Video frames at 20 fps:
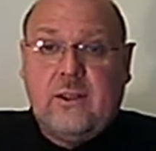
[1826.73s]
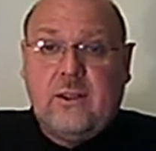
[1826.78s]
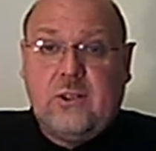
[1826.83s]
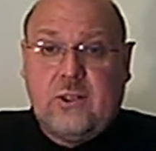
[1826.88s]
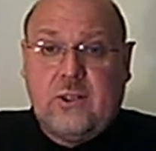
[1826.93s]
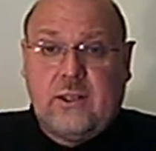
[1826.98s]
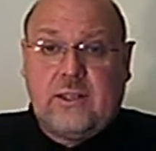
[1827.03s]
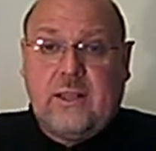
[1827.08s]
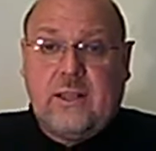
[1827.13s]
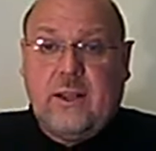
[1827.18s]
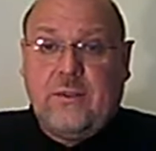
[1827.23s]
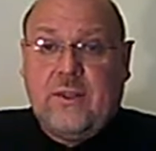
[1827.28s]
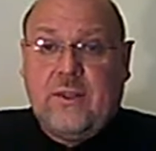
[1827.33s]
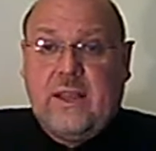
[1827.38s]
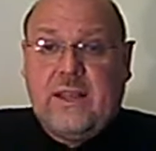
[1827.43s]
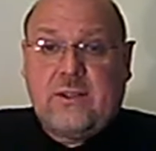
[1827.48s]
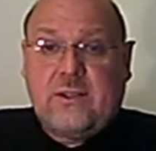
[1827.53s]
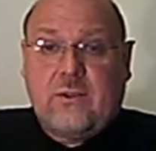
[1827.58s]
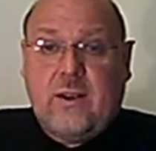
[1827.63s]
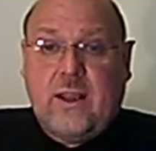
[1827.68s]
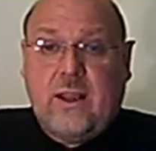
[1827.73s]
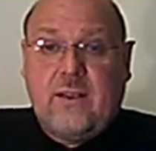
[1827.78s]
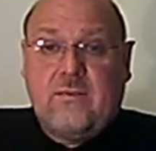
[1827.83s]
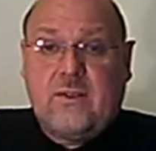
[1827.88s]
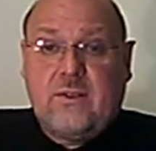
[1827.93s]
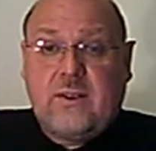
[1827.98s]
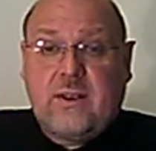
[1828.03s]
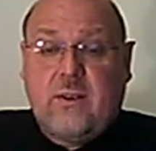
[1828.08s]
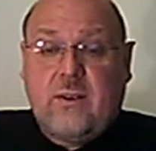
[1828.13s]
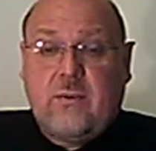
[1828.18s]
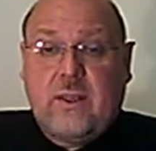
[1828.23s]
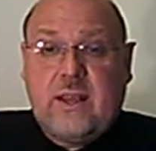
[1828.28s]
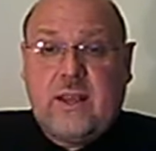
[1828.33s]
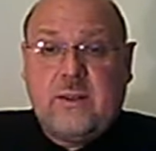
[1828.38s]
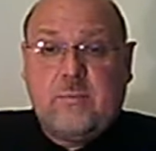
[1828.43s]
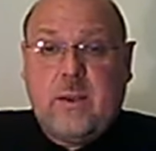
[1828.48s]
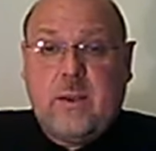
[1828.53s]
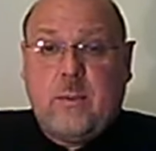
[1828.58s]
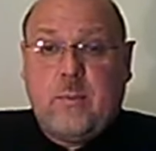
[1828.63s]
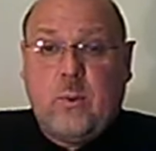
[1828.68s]
just like these graves of these
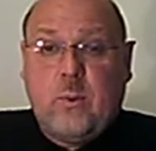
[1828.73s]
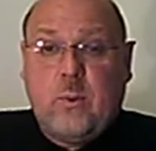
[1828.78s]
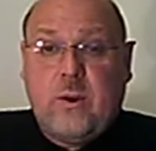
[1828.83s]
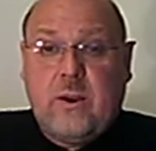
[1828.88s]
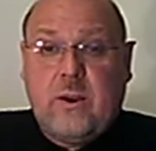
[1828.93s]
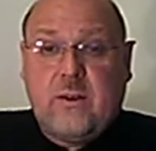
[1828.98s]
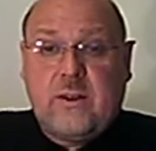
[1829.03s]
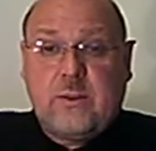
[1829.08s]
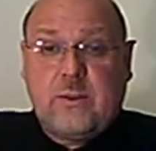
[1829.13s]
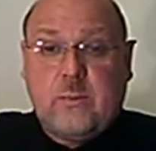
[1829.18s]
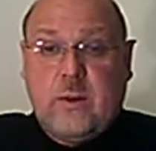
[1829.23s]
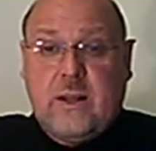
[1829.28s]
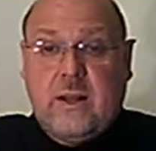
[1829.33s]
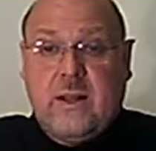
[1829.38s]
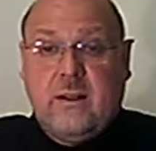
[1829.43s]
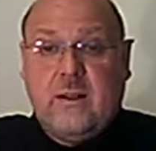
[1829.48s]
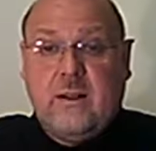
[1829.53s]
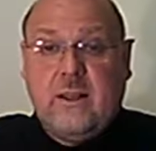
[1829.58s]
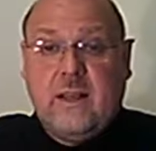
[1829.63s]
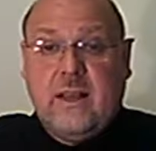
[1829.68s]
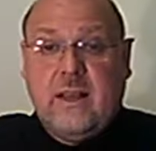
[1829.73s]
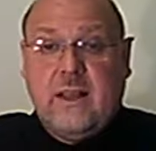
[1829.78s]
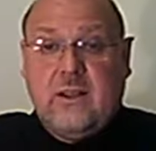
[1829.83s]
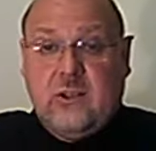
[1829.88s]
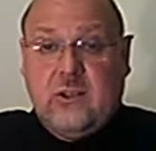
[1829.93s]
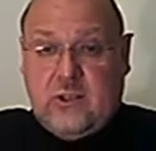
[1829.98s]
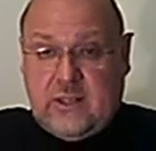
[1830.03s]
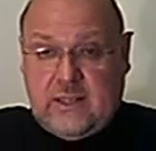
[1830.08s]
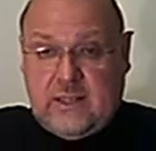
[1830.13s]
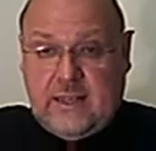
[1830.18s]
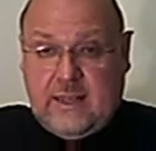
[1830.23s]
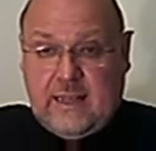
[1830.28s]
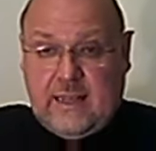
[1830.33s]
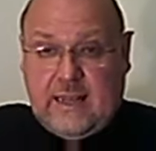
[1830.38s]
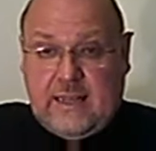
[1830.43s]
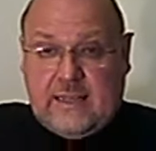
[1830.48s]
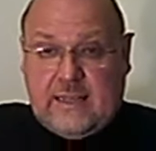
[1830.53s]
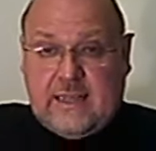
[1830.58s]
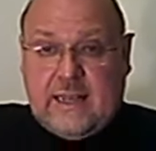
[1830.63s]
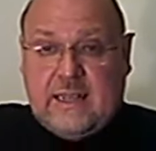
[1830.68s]
people were as well just like
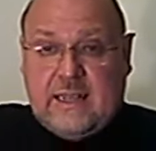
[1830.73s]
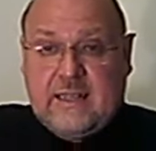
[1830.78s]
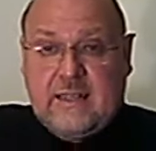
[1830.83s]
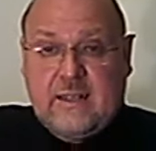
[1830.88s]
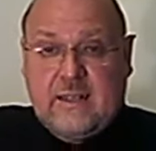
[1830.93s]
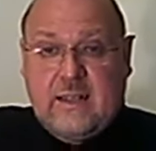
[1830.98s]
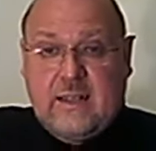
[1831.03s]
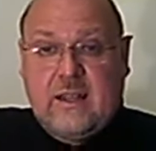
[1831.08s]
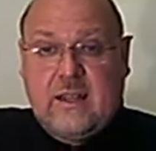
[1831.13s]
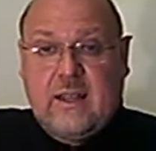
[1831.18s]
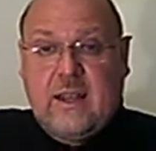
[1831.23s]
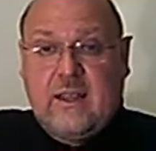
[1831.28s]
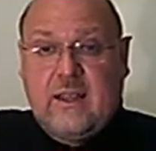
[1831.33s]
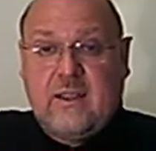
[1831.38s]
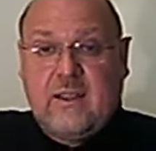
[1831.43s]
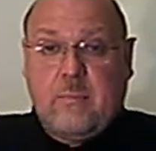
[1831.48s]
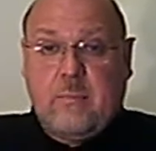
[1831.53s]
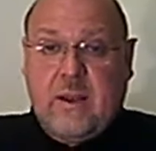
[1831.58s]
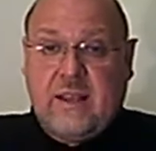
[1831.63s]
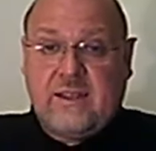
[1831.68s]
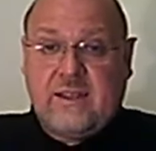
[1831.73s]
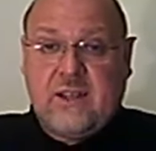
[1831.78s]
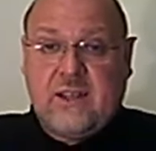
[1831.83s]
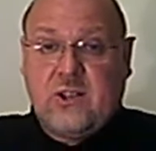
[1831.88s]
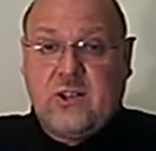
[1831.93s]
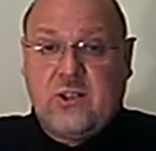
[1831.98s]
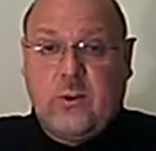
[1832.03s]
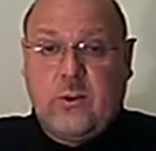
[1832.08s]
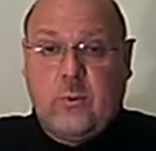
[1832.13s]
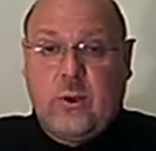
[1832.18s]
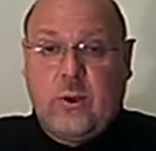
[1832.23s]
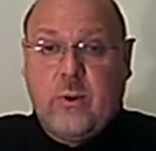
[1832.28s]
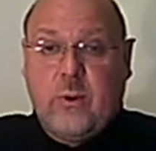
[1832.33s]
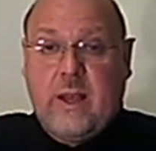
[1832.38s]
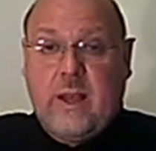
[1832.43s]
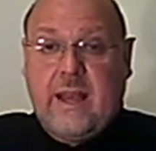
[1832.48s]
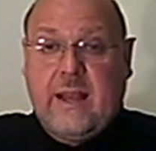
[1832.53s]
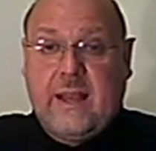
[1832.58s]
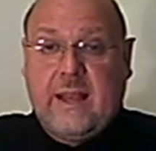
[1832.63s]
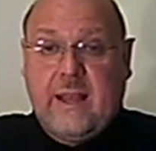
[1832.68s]
it says in, in the passage that we
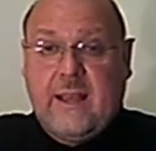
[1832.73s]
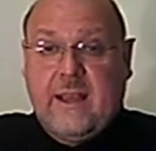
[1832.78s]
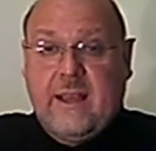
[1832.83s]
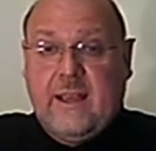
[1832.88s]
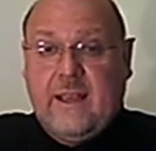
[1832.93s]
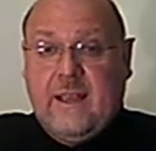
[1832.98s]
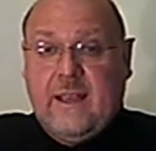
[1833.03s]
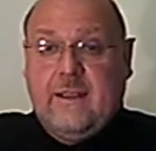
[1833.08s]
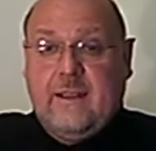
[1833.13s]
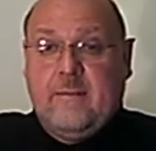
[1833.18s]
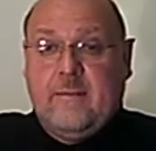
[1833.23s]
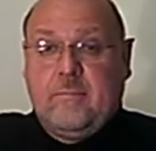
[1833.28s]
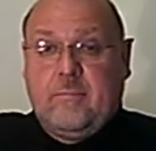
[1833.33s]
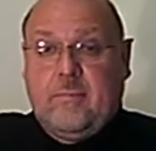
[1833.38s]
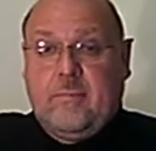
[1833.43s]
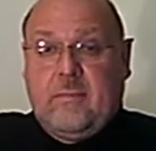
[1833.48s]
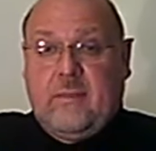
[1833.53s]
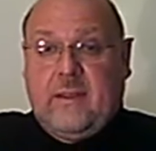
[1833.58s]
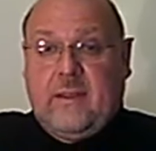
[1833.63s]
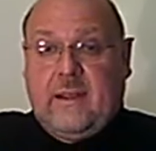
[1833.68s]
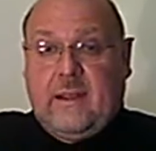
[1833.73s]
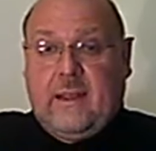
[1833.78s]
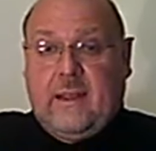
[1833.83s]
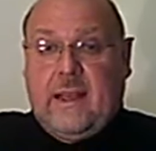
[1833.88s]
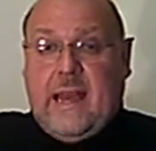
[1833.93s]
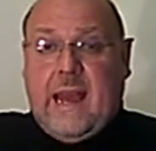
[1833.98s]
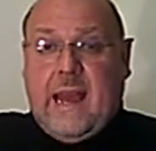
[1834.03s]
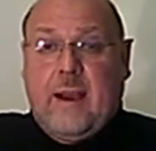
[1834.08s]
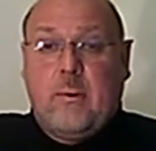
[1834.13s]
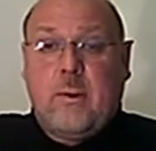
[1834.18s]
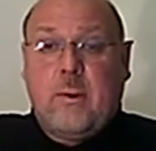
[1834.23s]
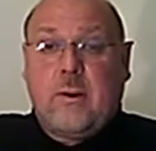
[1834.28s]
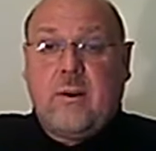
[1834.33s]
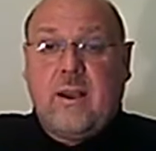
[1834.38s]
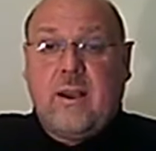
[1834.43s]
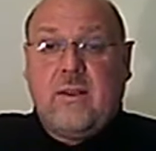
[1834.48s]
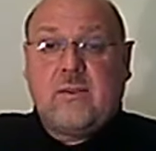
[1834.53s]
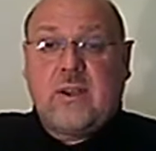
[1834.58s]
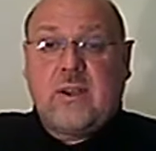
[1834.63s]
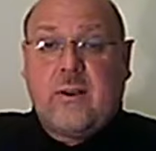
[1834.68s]
read. Our
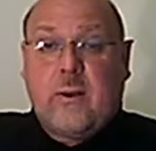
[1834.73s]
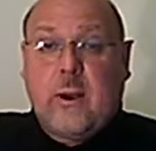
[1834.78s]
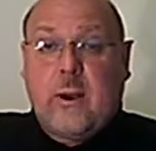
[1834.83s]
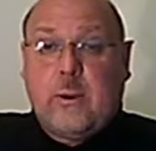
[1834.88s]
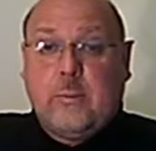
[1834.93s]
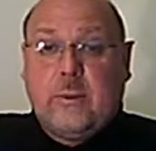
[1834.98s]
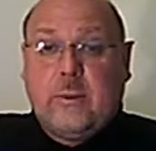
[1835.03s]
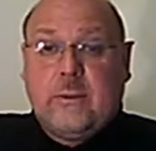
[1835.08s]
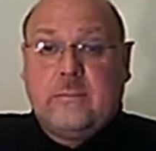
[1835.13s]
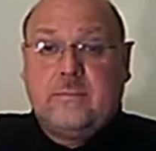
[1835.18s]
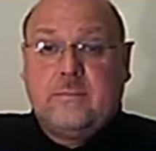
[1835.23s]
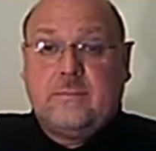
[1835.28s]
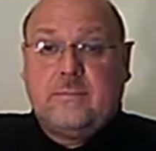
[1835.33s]
graves are open.